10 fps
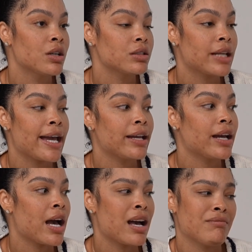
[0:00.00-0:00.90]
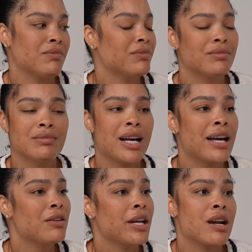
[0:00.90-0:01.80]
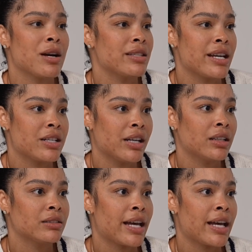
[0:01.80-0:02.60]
Like, I don't care about that shit.